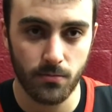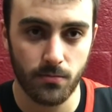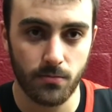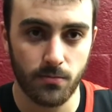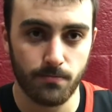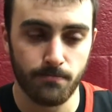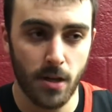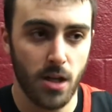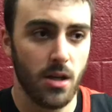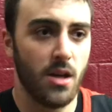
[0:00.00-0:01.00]

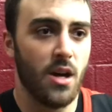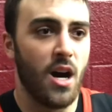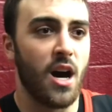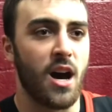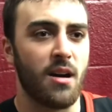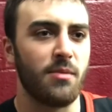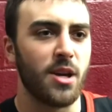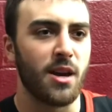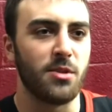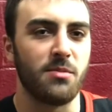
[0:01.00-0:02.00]

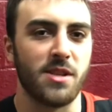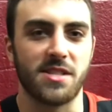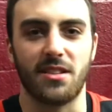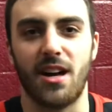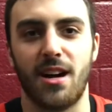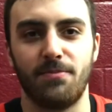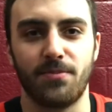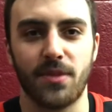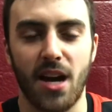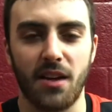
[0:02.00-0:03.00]
It means a lot.
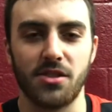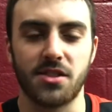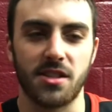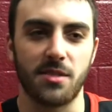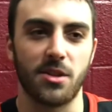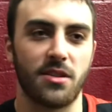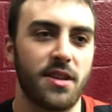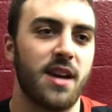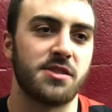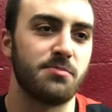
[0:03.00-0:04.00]
Obviously,
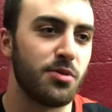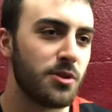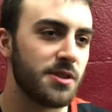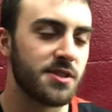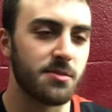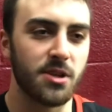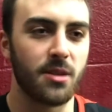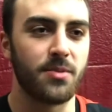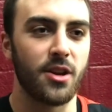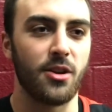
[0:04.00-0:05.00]
1,000 points to be
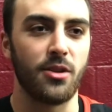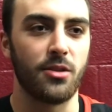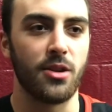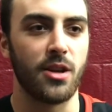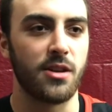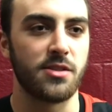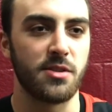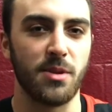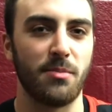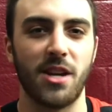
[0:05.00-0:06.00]
up there, to
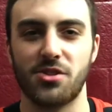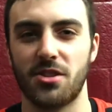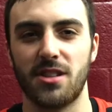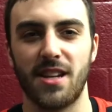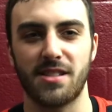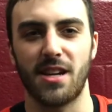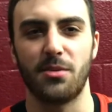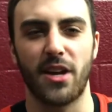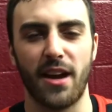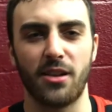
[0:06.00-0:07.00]
be mentioned in that type
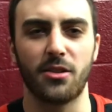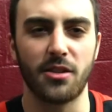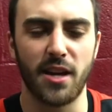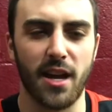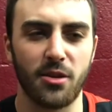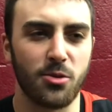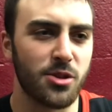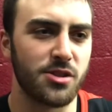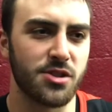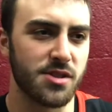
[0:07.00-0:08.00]
of category
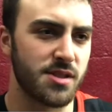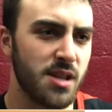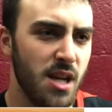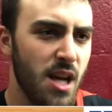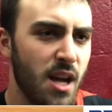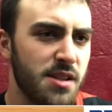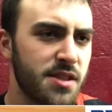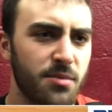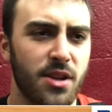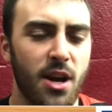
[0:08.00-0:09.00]
is just
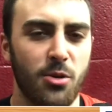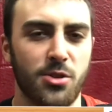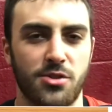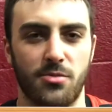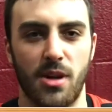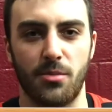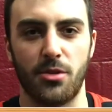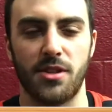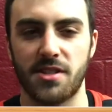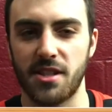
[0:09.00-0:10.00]
something I always remember.
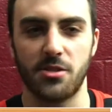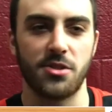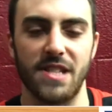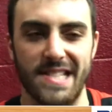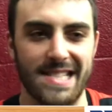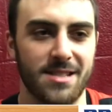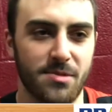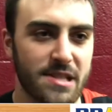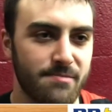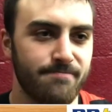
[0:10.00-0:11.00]
This senior season has
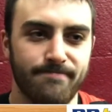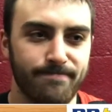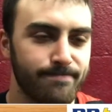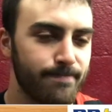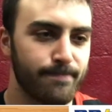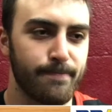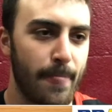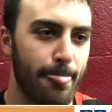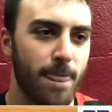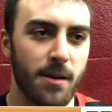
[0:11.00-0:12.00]
been,
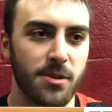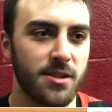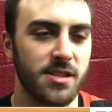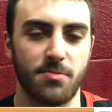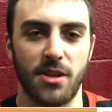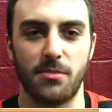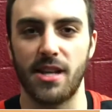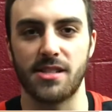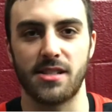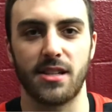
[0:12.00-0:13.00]
it's been
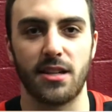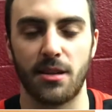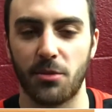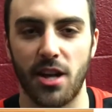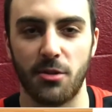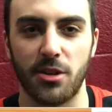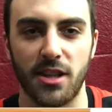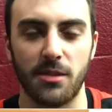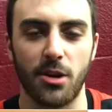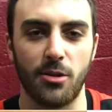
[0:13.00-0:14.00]
amazing, and I'm glad we
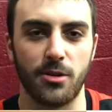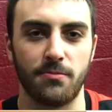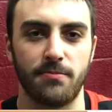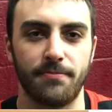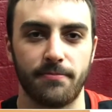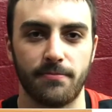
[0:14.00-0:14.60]
can keep going.